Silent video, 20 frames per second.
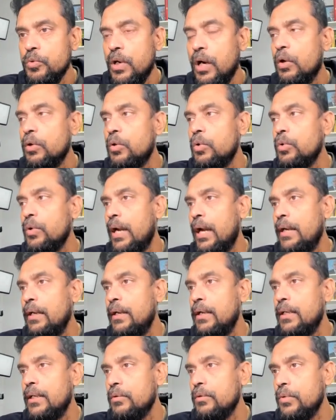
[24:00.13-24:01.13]
how to add a
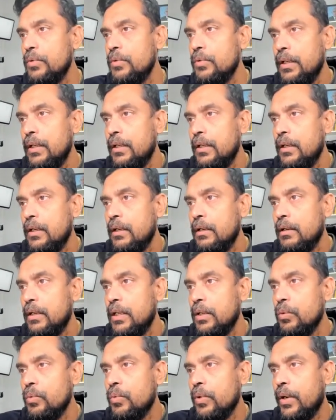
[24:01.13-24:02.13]
new
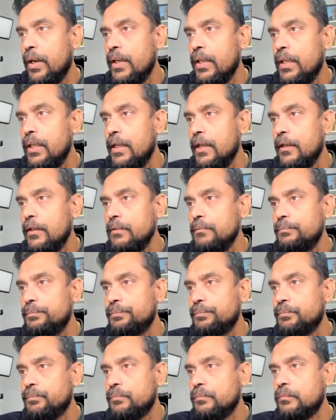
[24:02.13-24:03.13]
one here.
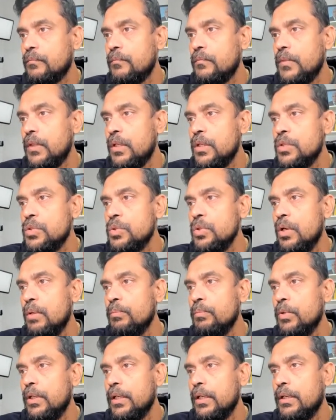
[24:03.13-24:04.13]
So
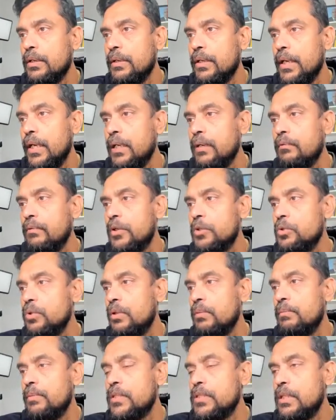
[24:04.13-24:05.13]
I'm going to create a virtual
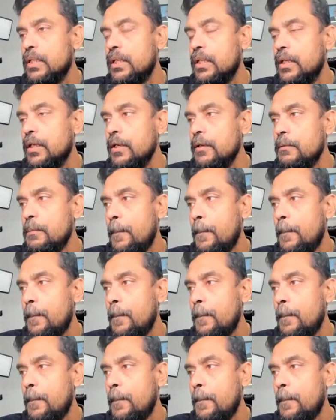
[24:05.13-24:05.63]
machine here,